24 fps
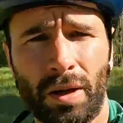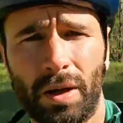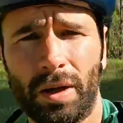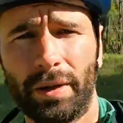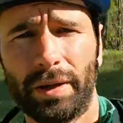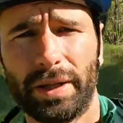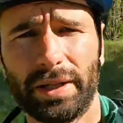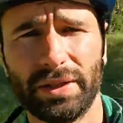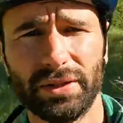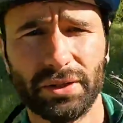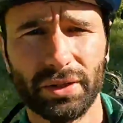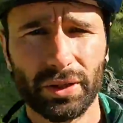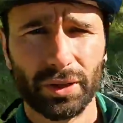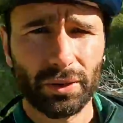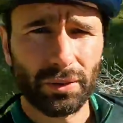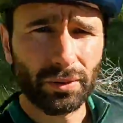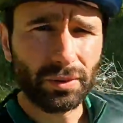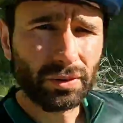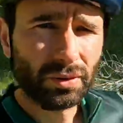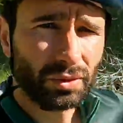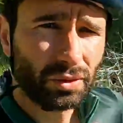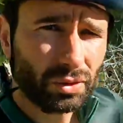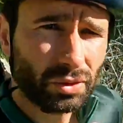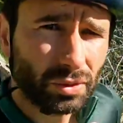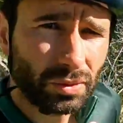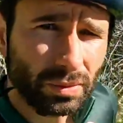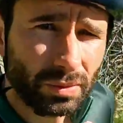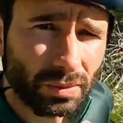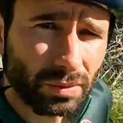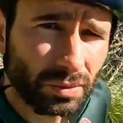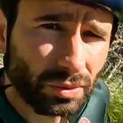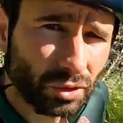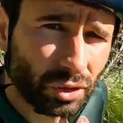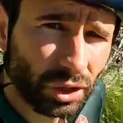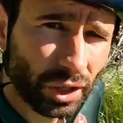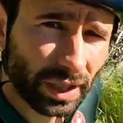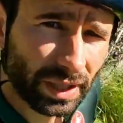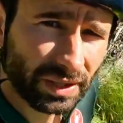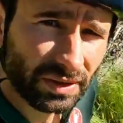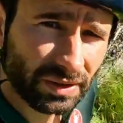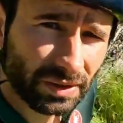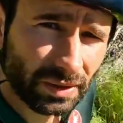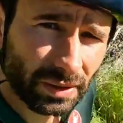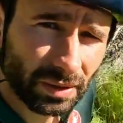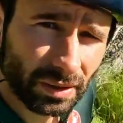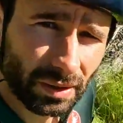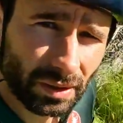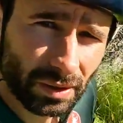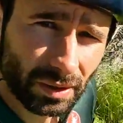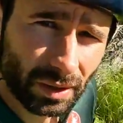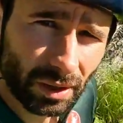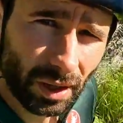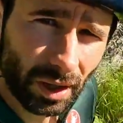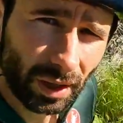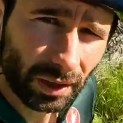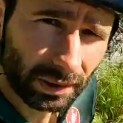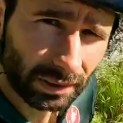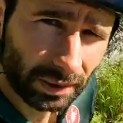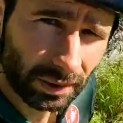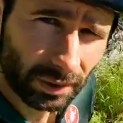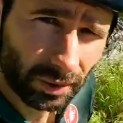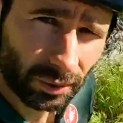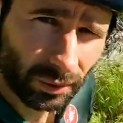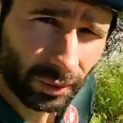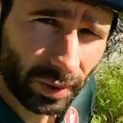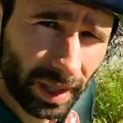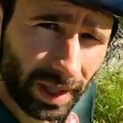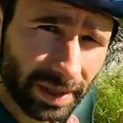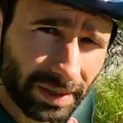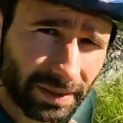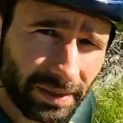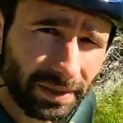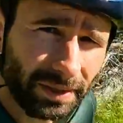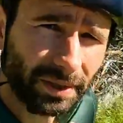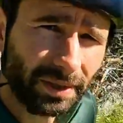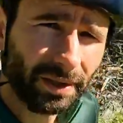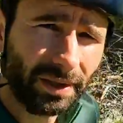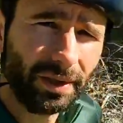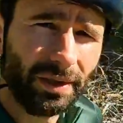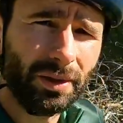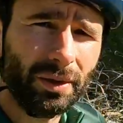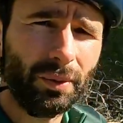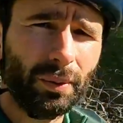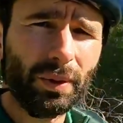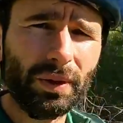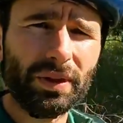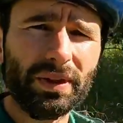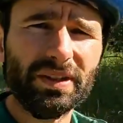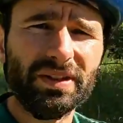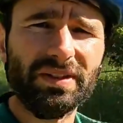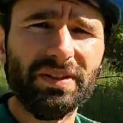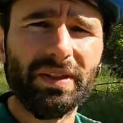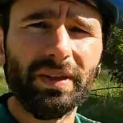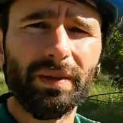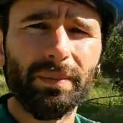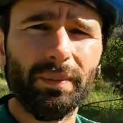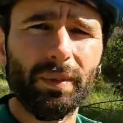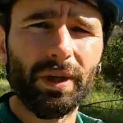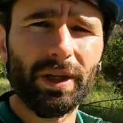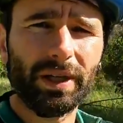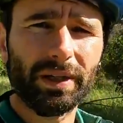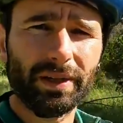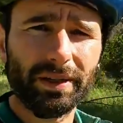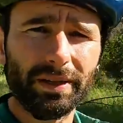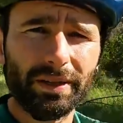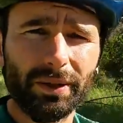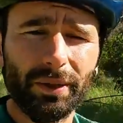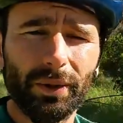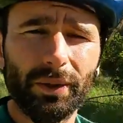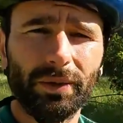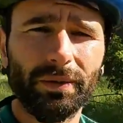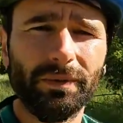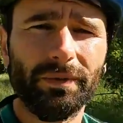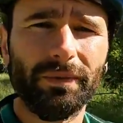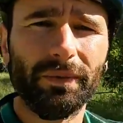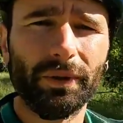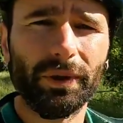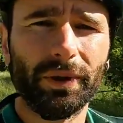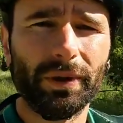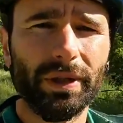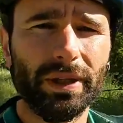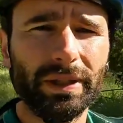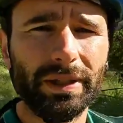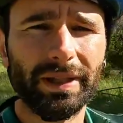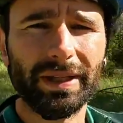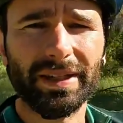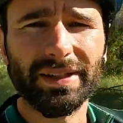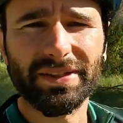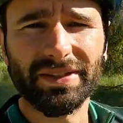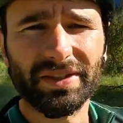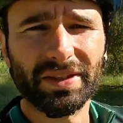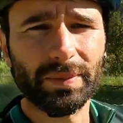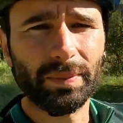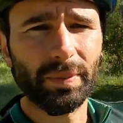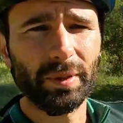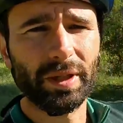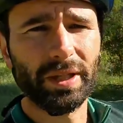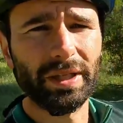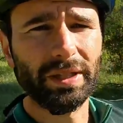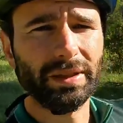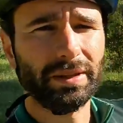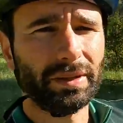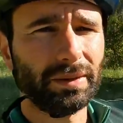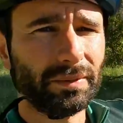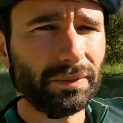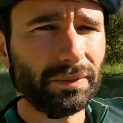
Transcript: All right, so just on a little ride here with the Stigmata, going for a nice spin.